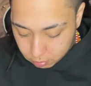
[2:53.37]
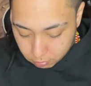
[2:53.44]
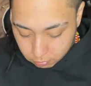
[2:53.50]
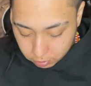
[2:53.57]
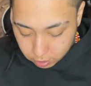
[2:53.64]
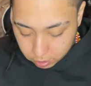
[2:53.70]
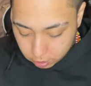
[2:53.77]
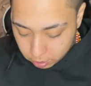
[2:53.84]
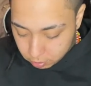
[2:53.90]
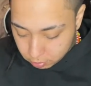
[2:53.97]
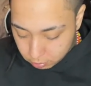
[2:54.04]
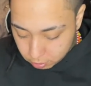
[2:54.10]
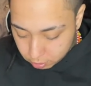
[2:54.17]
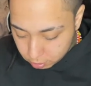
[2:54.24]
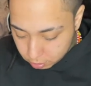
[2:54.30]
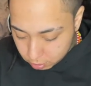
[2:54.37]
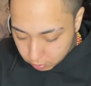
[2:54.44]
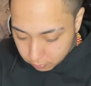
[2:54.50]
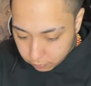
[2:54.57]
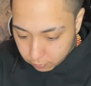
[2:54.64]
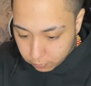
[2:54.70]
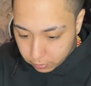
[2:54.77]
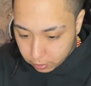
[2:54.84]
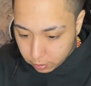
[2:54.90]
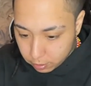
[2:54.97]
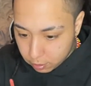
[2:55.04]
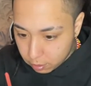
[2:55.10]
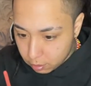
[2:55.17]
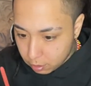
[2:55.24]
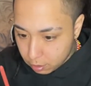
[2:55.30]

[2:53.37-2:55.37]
waste needles and stuff over here.